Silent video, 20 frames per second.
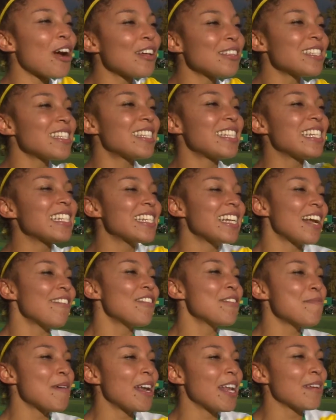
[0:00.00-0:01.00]
The season,
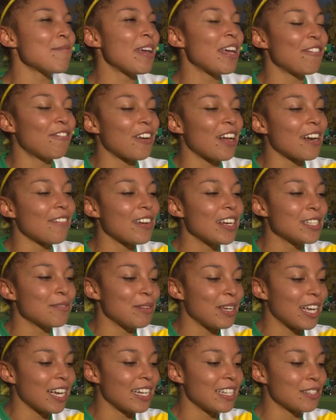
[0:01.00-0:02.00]
everybody made fun of us
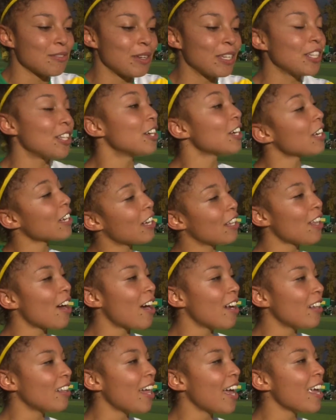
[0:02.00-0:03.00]
because we look a
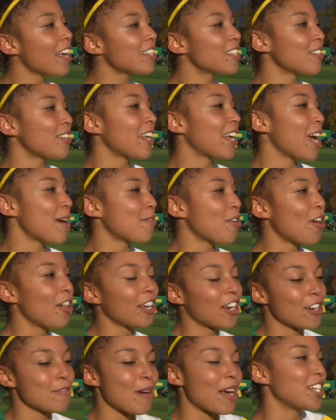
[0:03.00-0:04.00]
lot alike, so they kept
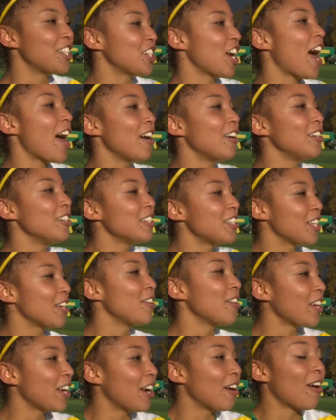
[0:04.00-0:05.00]
calling her my child. So,
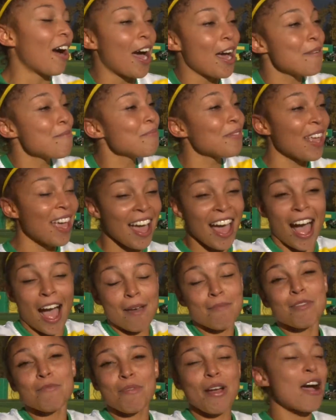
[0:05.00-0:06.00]
you know, I'm
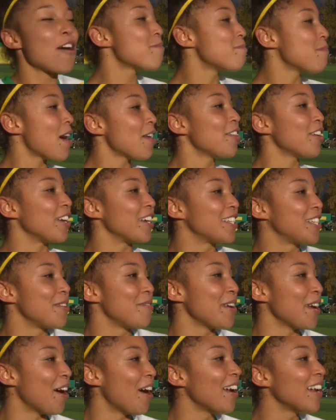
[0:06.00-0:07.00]
a proud mother, to
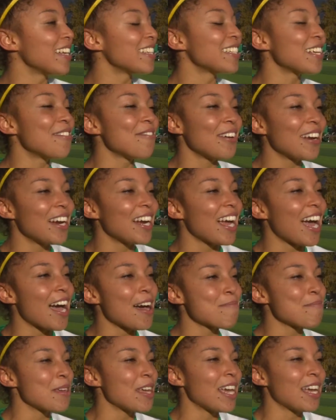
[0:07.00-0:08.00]
be honest. I'm very
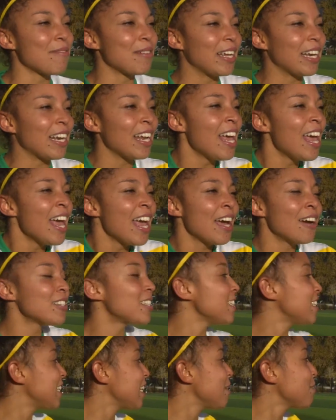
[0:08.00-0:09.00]
happy. I mean, it was
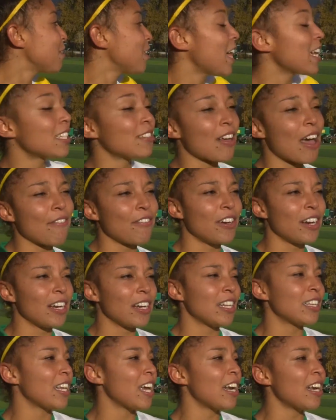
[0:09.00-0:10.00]
a team collective effort, and
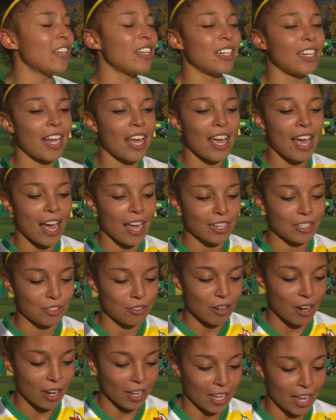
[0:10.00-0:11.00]
at the end of the day, I do
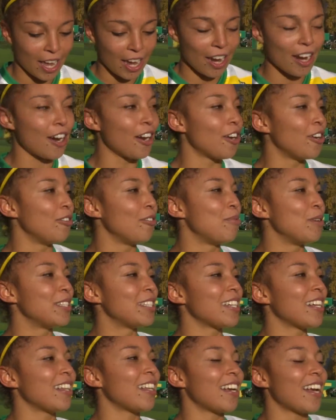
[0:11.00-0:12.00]
not care who puts
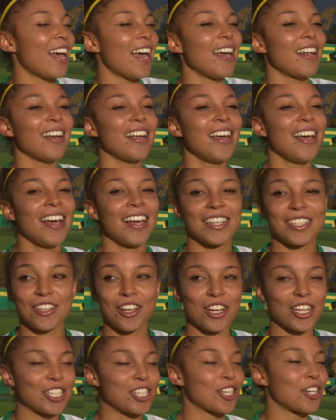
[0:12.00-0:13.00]
it in the net as
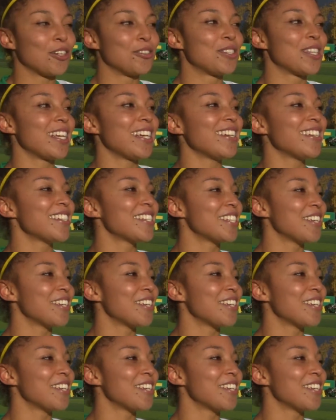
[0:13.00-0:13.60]
long as it goes in.